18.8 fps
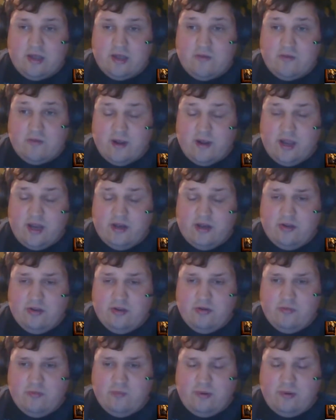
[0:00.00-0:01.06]
When
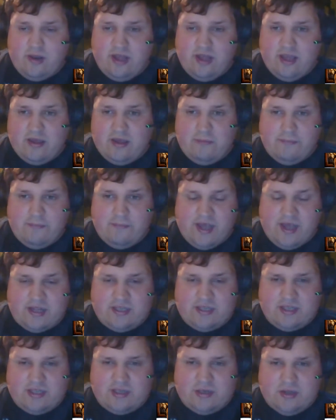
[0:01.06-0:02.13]
you play a
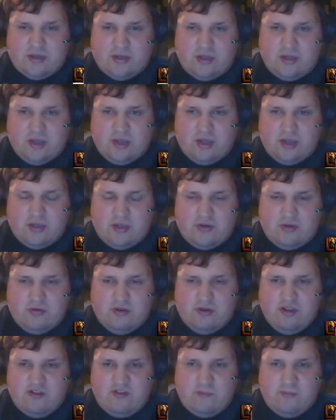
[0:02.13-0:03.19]
match, you
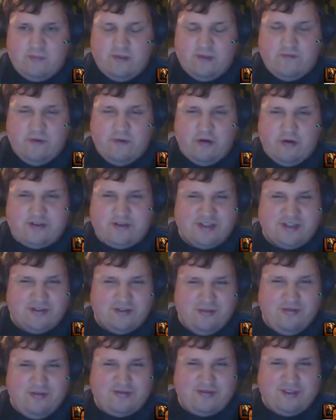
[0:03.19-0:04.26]
need to be focused on
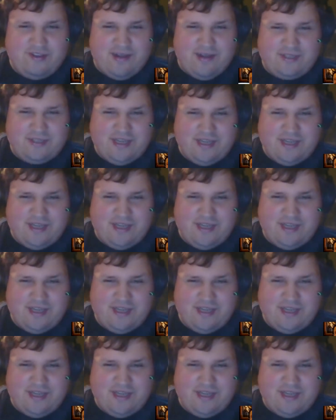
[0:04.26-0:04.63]
all times.